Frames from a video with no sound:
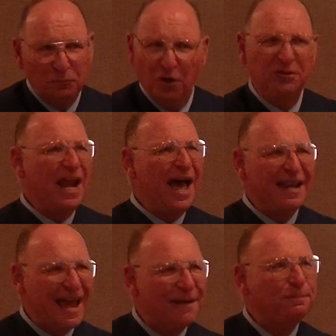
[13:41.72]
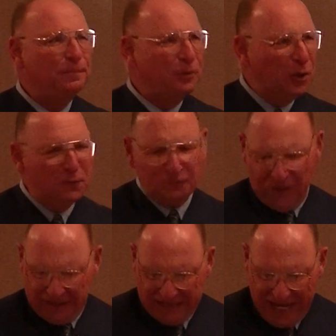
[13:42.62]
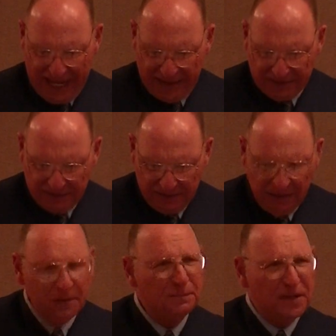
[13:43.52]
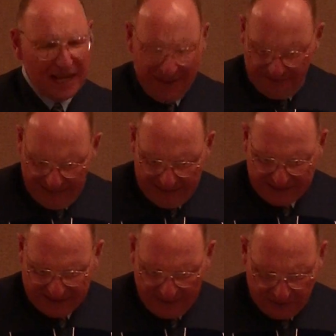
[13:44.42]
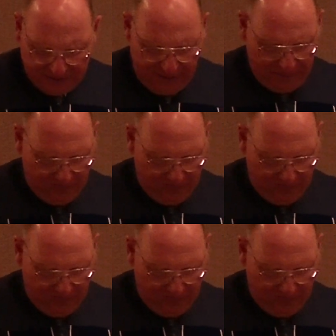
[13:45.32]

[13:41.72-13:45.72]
We're not at perfect yet, but at least there's some